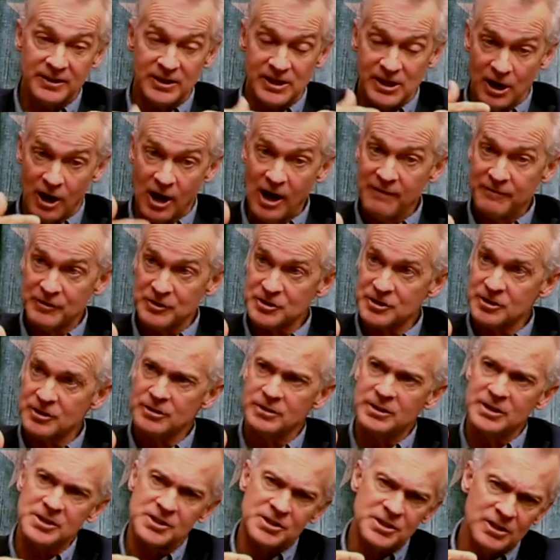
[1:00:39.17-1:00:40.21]
The officer
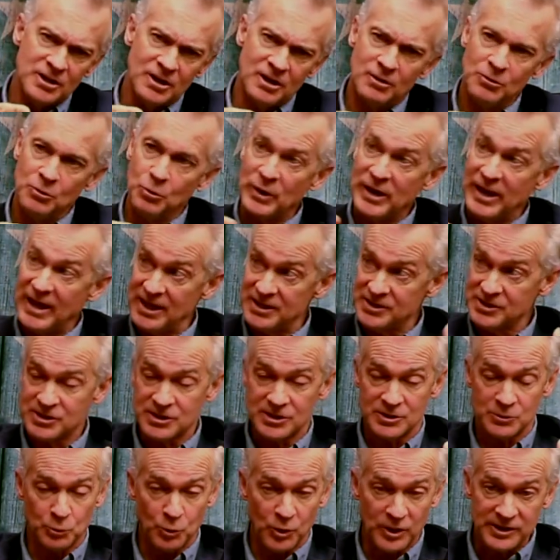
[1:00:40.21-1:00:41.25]
is, you know, we had
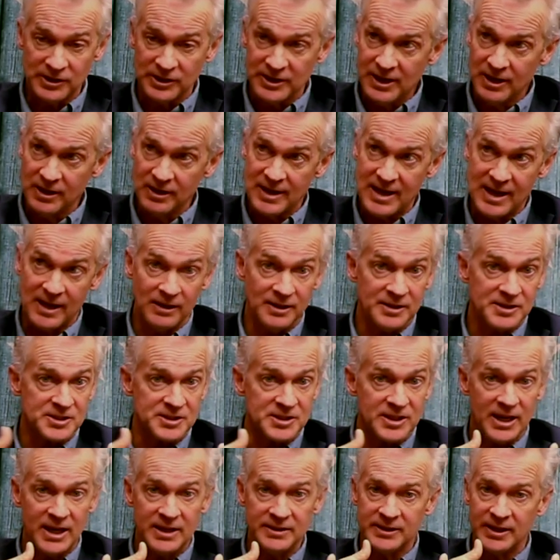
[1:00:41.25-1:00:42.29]
the one legal analyst
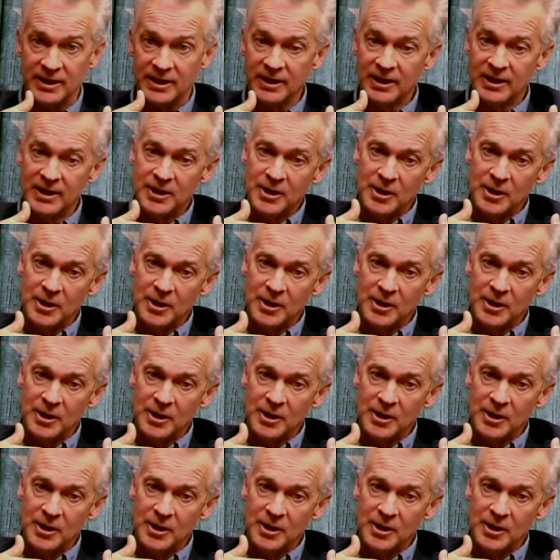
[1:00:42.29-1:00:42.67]
said that